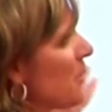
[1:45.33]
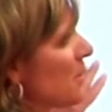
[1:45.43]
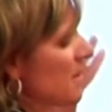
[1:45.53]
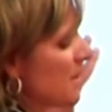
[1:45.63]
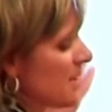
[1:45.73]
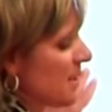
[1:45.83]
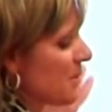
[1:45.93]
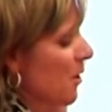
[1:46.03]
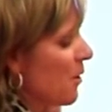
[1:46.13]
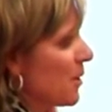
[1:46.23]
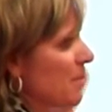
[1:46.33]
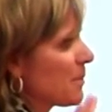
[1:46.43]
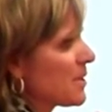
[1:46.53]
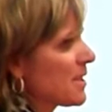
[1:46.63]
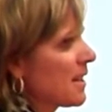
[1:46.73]
most of this has already
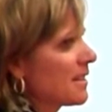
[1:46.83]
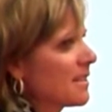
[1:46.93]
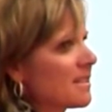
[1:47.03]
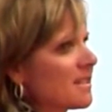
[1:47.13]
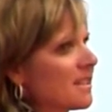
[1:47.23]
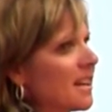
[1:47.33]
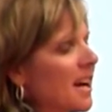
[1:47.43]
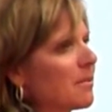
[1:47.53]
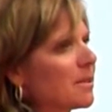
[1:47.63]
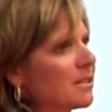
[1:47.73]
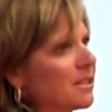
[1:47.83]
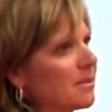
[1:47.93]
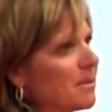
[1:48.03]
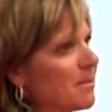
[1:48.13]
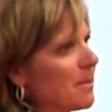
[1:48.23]
been presented. This is going to happen a
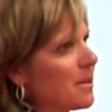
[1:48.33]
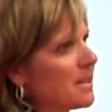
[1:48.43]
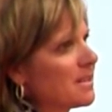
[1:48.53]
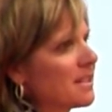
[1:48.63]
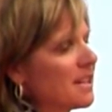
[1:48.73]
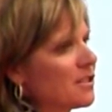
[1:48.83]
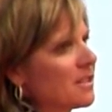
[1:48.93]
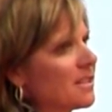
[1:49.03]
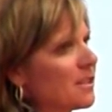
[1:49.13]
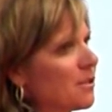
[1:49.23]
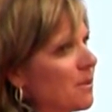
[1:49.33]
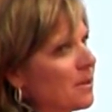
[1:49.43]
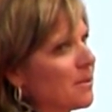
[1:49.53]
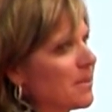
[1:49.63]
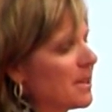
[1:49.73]
little bit in my presentation because I don't
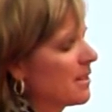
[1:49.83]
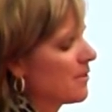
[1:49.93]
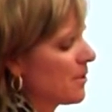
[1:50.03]
want to repeat